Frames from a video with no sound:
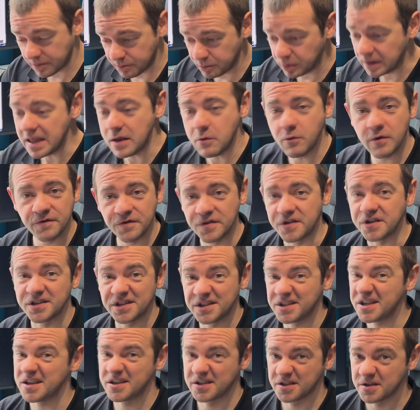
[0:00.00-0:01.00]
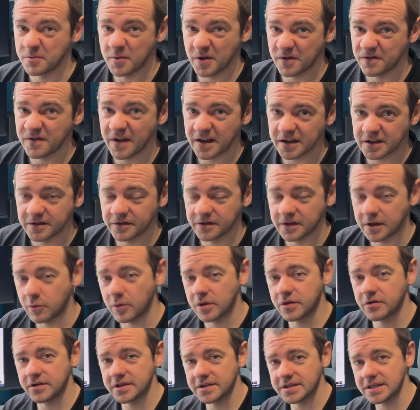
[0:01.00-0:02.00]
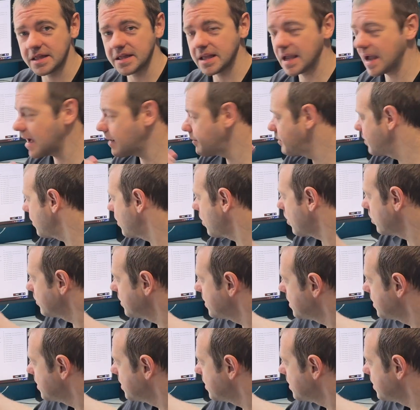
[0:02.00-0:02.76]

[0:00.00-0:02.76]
play with the system effectively, whether it's in the app or